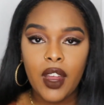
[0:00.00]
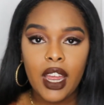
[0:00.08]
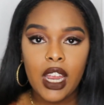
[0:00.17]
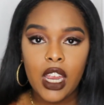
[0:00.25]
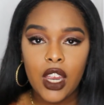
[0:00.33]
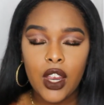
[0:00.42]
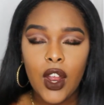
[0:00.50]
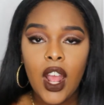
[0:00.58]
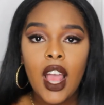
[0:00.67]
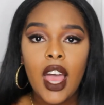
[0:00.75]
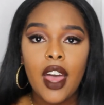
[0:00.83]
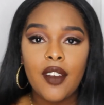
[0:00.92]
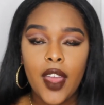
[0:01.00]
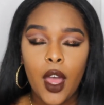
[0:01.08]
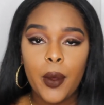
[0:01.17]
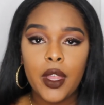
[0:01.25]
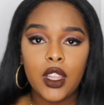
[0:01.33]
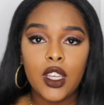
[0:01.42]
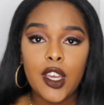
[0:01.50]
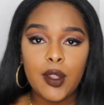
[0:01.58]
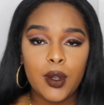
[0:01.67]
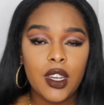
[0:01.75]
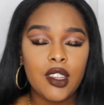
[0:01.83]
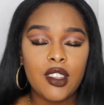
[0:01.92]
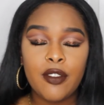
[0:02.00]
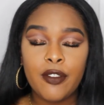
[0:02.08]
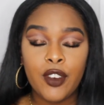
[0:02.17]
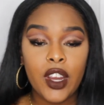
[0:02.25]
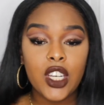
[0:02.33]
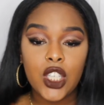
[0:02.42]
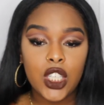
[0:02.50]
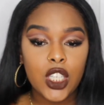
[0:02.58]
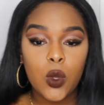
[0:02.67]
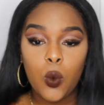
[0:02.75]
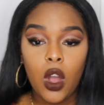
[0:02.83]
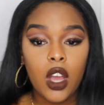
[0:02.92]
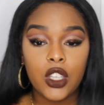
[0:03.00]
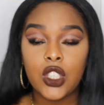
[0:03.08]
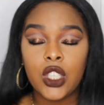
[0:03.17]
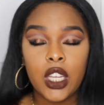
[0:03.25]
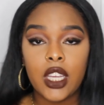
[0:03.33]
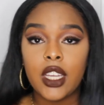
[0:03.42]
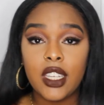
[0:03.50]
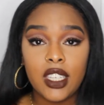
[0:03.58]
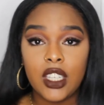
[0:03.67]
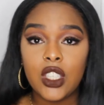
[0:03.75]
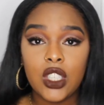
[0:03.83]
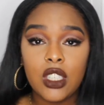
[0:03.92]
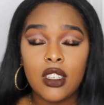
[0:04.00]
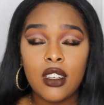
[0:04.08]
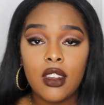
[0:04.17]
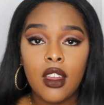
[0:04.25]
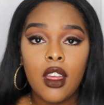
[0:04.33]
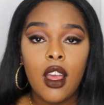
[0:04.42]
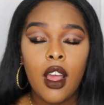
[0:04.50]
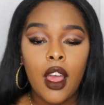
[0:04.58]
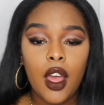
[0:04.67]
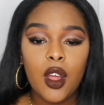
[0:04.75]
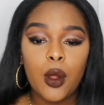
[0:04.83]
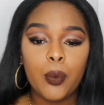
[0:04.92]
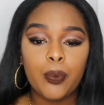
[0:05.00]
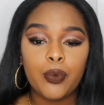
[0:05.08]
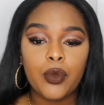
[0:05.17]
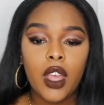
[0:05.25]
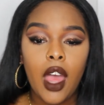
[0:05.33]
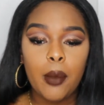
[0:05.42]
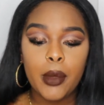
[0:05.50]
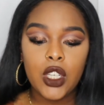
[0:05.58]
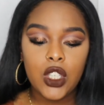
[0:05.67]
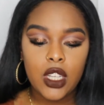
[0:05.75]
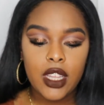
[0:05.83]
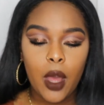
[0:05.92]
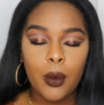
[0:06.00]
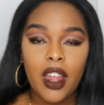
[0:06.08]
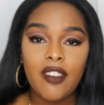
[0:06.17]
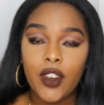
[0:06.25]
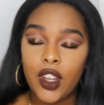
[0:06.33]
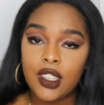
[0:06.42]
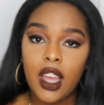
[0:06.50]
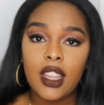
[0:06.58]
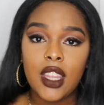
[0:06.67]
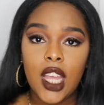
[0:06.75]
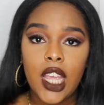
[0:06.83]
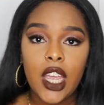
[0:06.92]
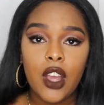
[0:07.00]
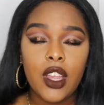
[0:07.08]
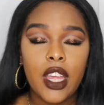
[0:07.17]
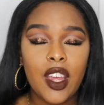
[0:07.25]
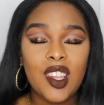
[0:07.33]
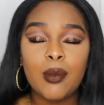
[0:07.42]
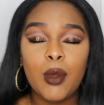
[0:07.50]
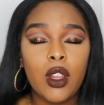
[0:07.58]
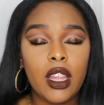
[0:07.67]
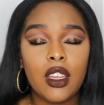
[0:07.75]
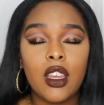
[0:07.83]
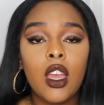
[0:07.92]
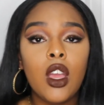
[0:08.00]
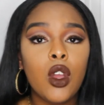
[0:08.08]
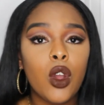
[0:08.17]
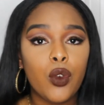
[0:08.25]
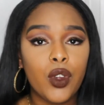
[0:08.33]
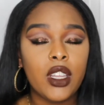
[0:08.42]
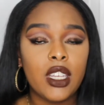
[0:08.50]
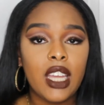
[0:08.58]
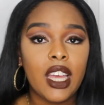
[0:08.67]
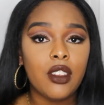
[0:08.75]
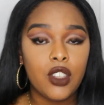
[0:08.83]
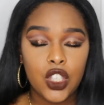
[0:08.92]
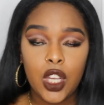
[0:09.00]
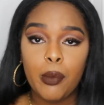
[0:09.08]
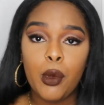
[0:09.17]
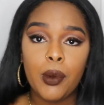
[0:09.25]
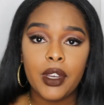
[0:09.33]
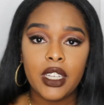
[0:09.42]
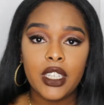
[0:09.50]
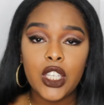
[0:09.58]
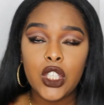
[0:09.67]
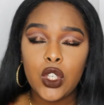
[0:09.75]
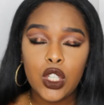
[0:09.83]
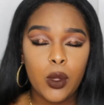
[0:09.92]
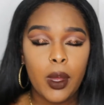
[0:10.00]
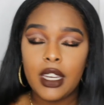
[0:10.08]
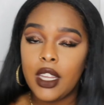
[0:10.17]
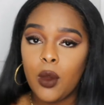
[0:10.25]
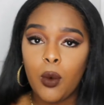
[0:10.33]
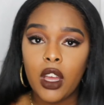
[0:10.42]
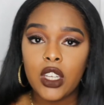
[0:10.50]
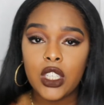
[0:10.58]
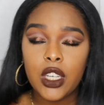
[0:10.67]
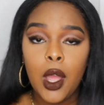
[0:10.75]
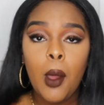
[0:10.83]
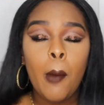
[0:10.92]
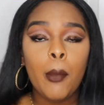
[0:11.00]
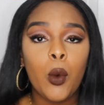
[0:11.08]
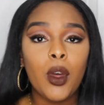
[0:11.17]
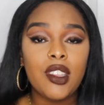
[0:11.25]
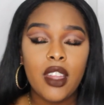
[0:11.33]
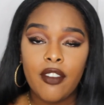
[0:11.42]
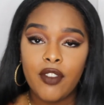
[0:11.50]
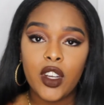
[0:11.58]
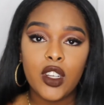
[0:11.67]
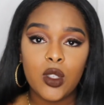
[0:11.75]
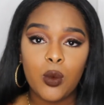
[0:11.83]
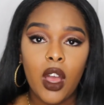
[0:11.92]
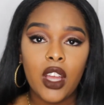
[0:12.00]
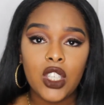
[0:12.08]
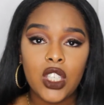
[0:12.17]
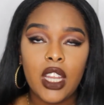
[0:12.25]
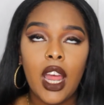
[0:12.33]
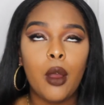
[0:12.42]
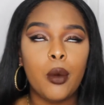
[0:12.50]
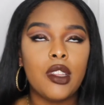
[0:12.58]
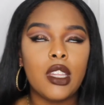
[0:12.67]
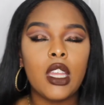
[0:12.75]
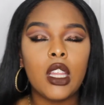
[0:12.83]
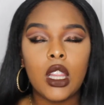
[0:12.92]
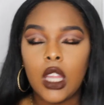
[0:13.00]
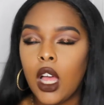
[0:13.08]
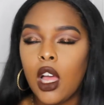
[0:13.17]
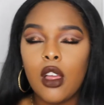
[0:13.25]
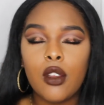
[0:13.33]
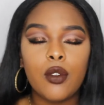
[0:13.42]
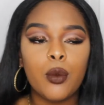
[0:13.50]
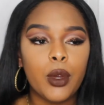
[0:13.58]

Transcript: right here of how it looks when it is freshly washed and conditioned. I mentioned that when I first got the hair smelled like a really nice shampoo and conditioner, so I didn't wash it. But once I first washed it, I was in love